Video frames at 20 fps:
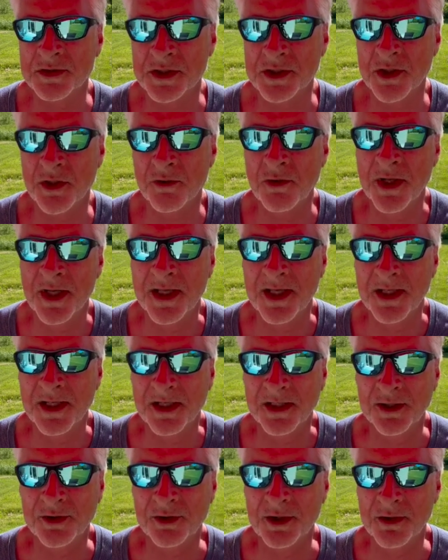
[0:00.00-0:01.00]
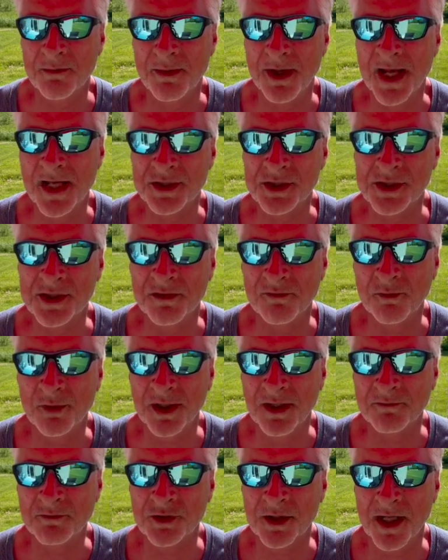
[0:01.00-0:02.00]
So you can imagine if we
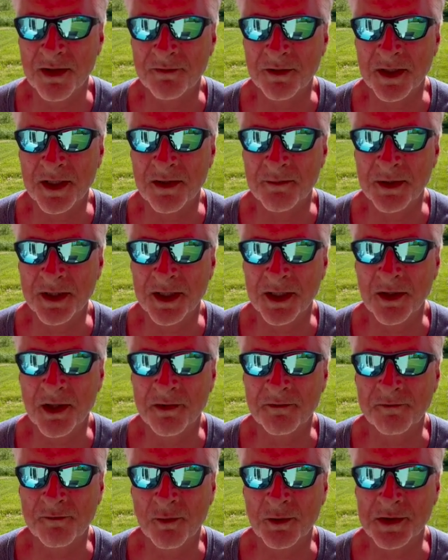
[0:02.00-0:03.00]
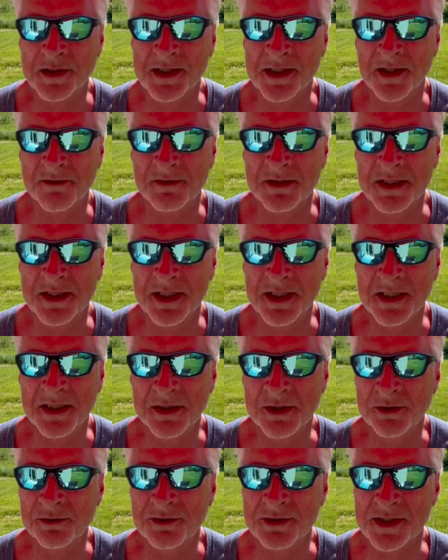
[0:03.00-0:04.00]
have traffic coming in off 417
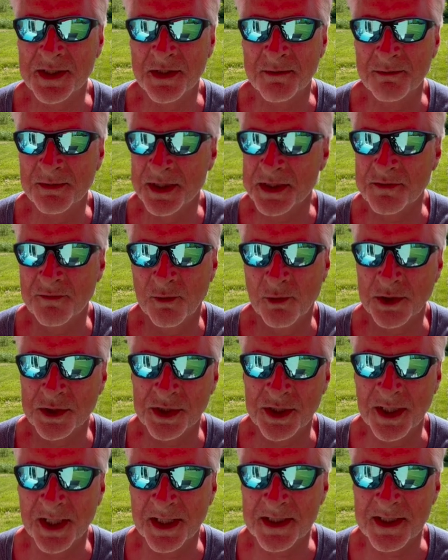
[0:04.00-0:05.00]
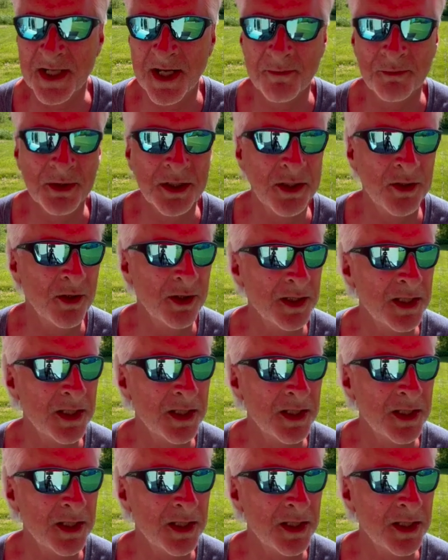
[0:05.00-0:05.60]
due to some misfortune that's happening on the